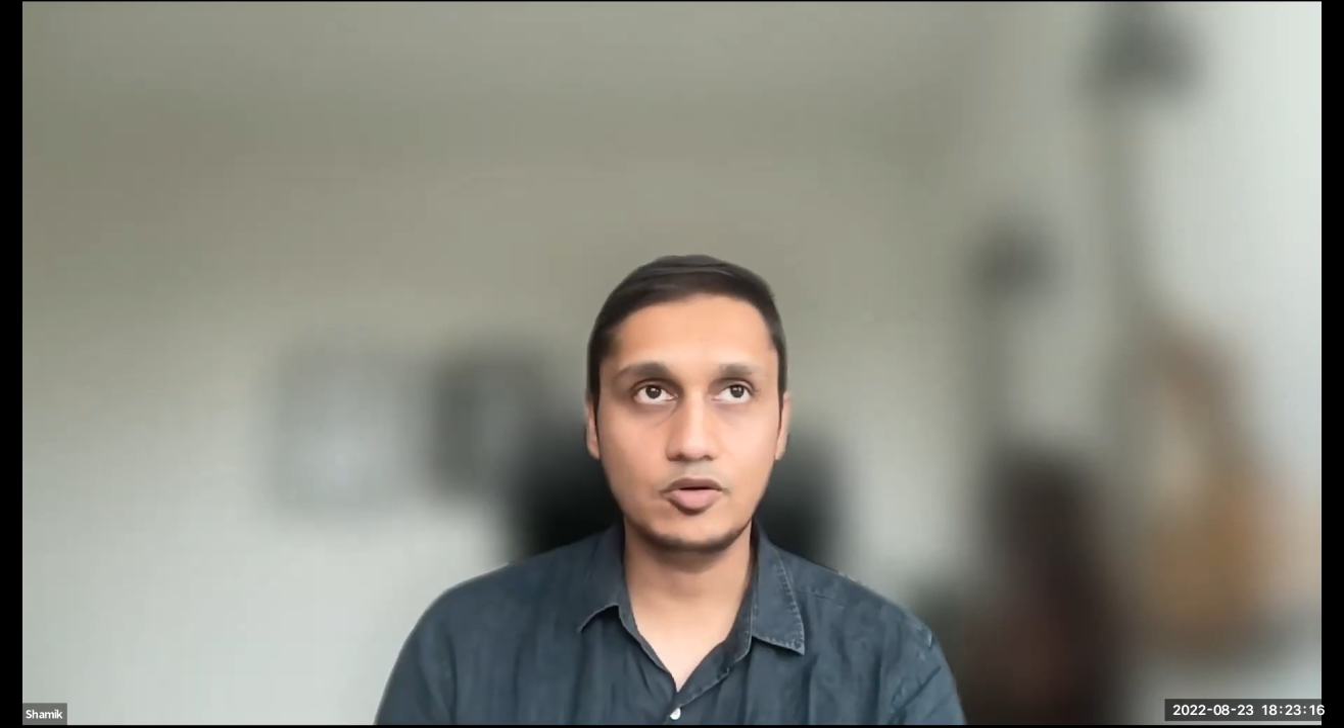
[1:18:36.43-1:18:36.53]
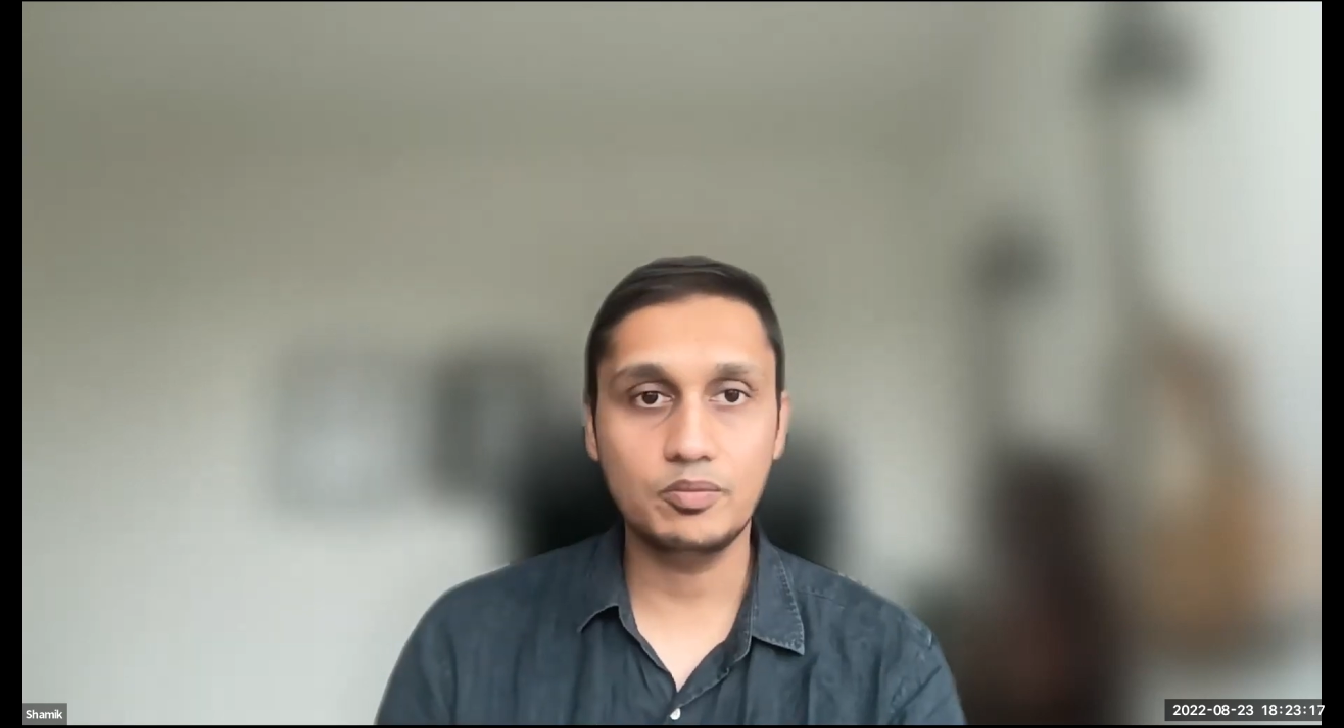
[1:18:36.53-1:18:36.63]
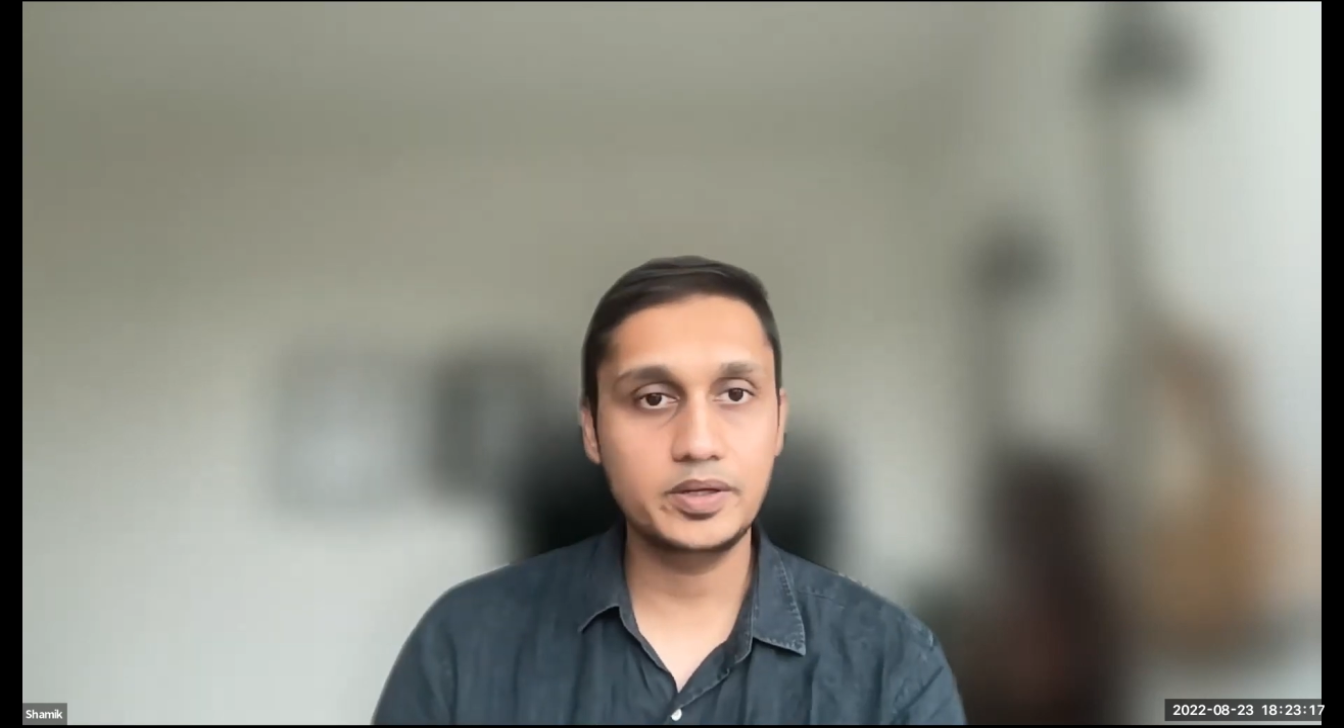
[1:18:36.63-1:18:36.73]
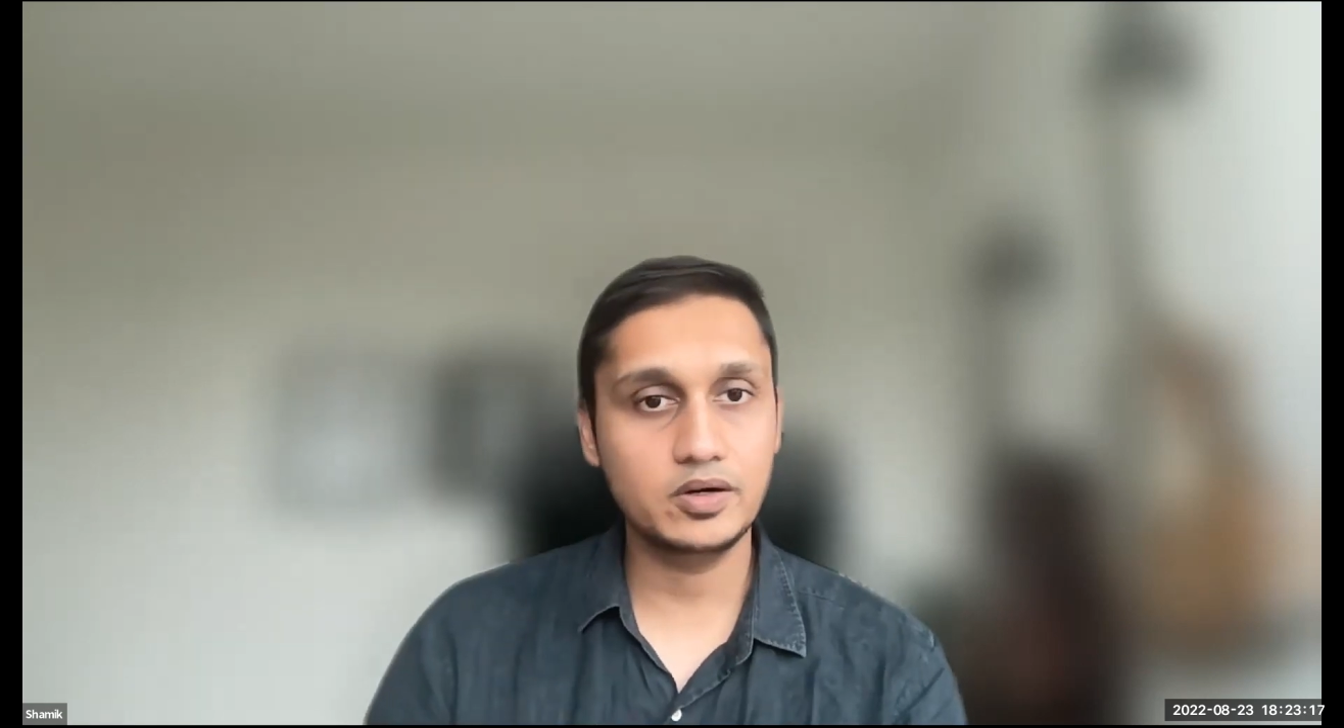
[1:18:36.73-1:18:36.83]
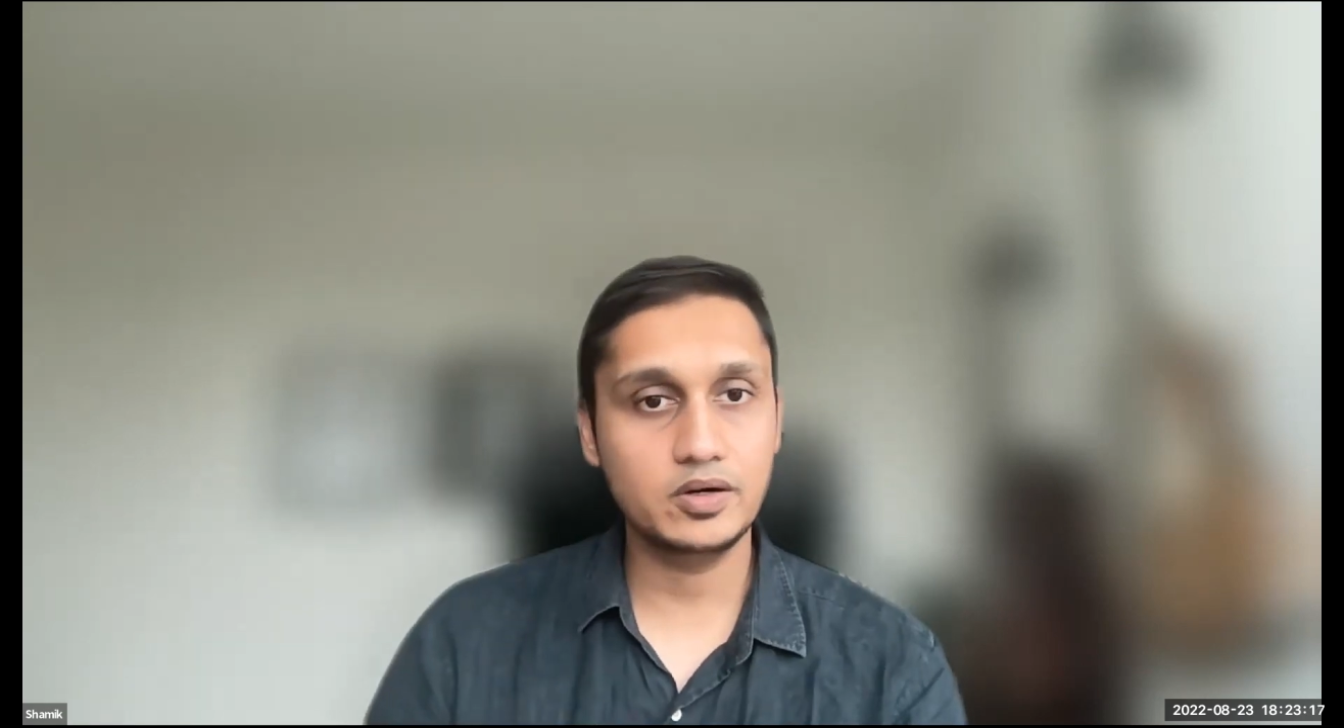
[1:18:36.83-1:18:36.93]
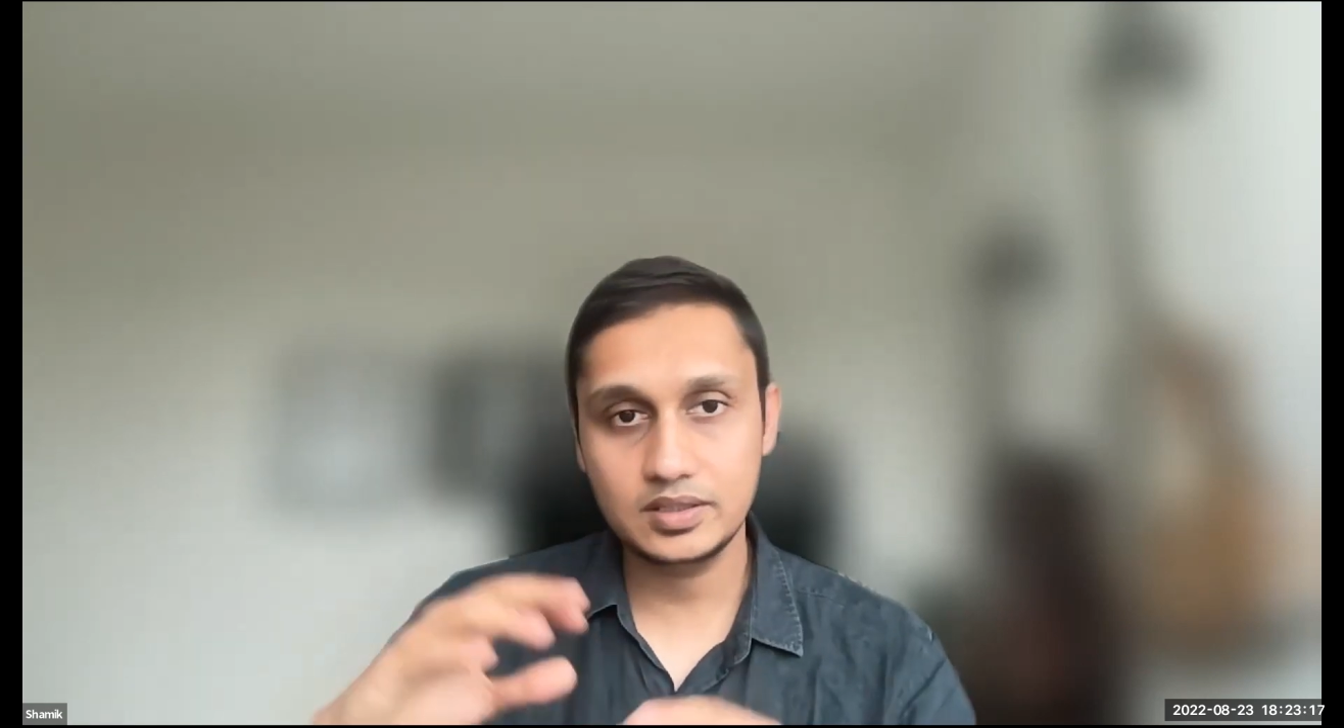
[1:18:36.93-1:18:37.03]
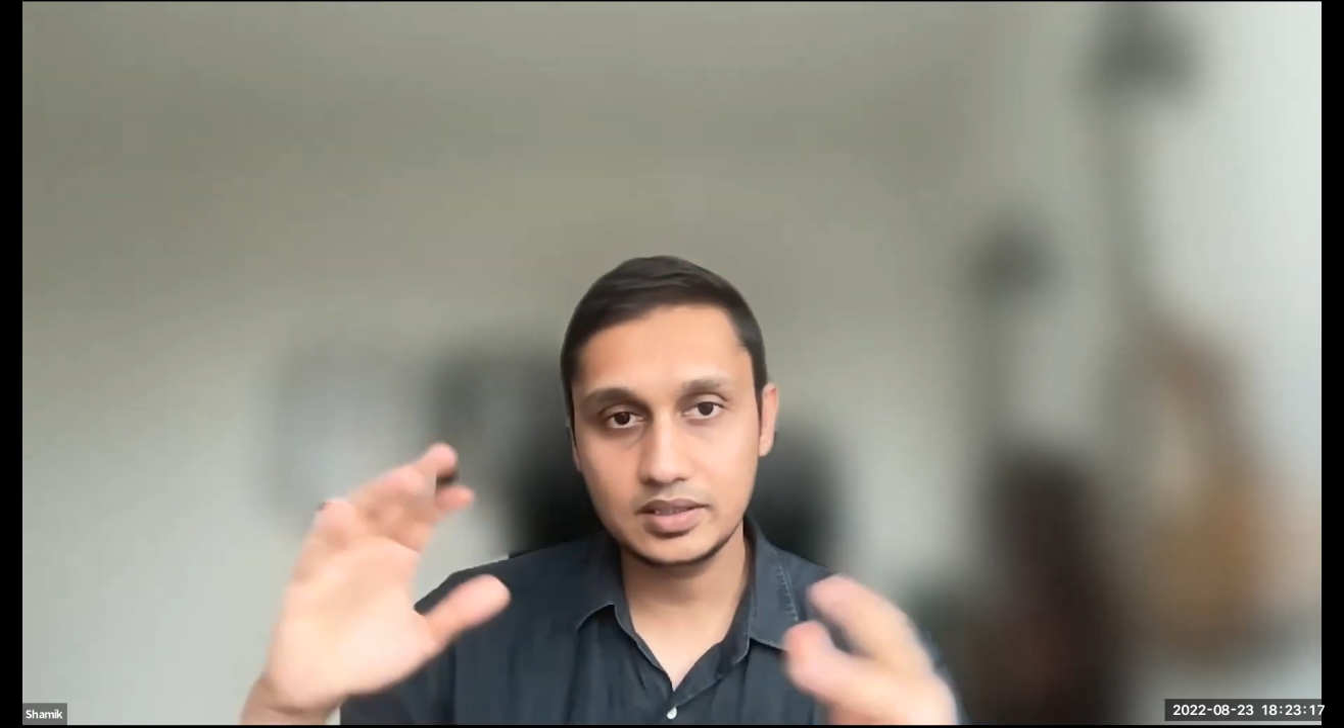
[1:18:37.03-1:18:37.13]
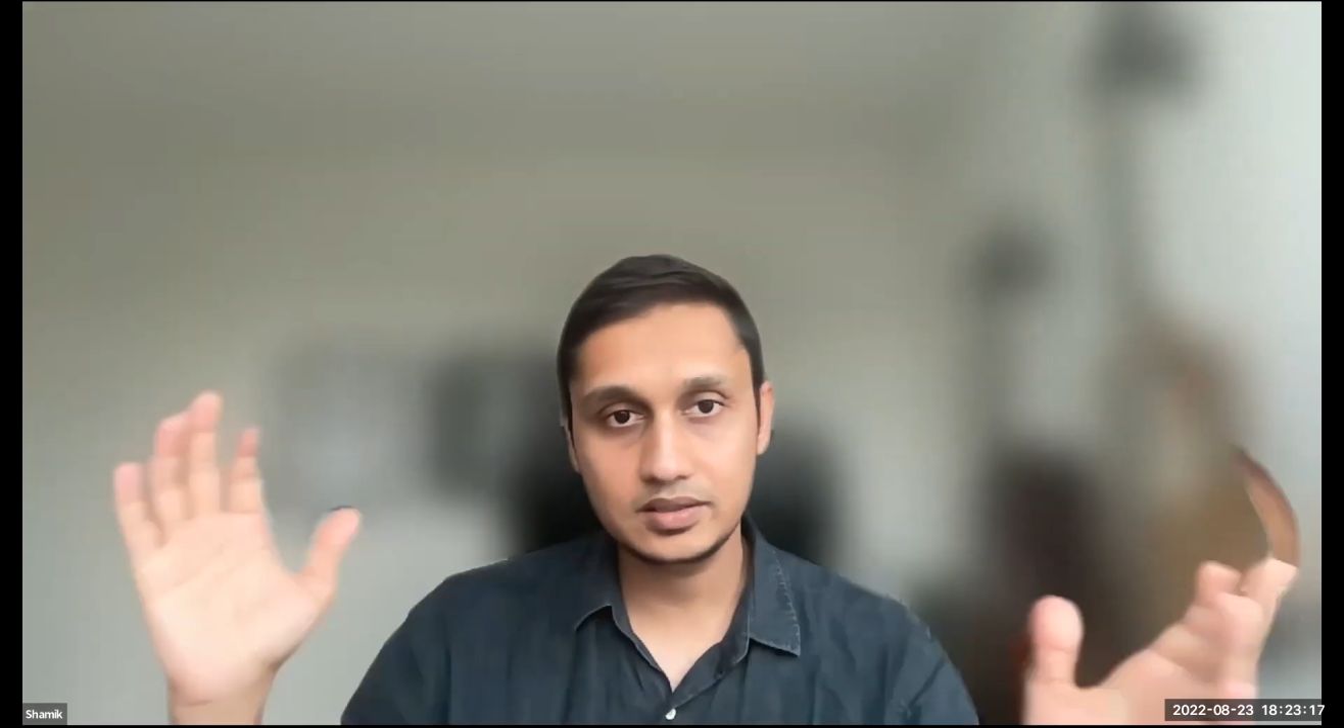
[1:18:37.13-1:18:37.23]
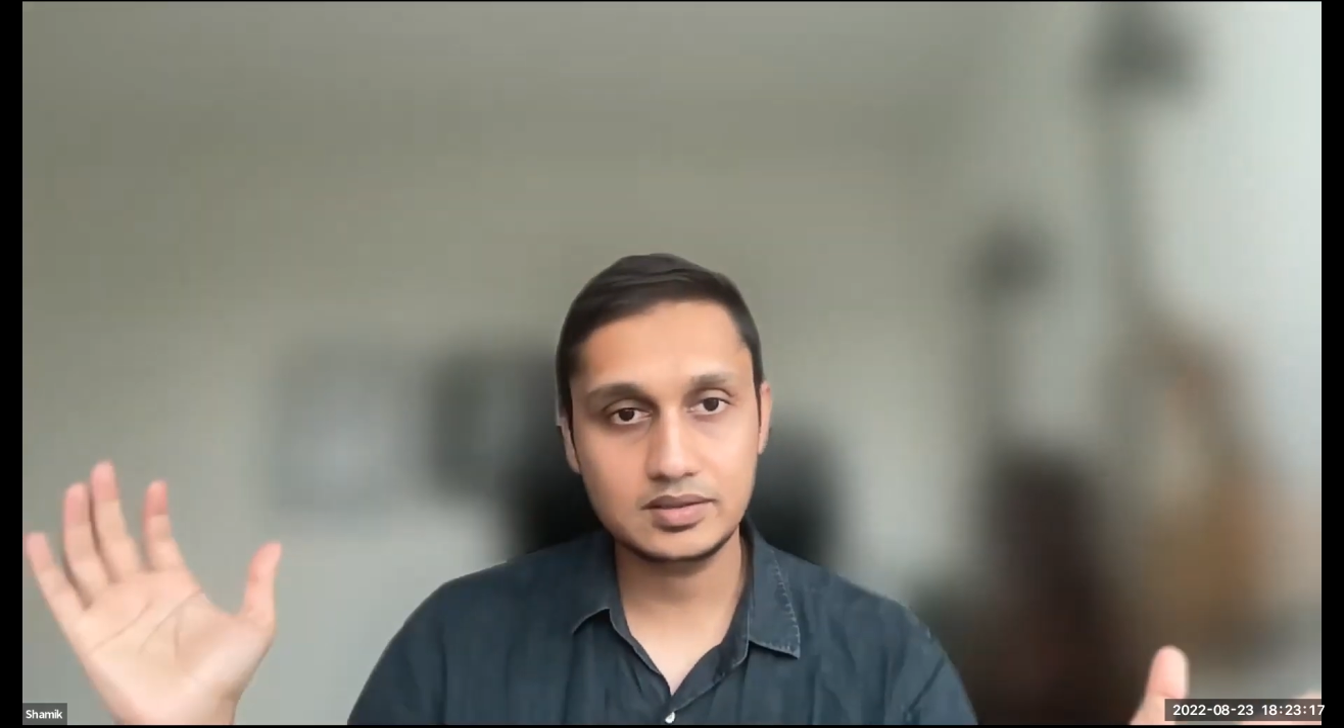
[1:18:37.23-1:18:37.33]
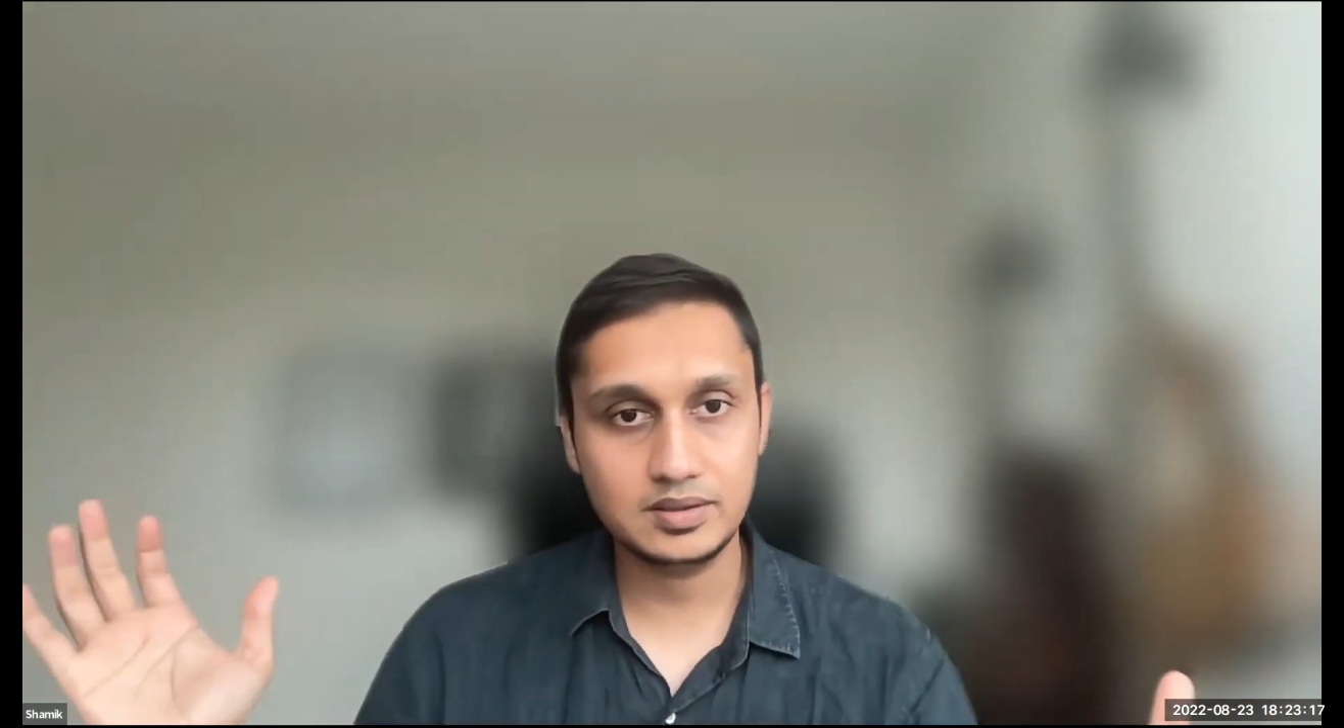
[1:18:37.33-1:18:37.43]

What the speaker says: beyond the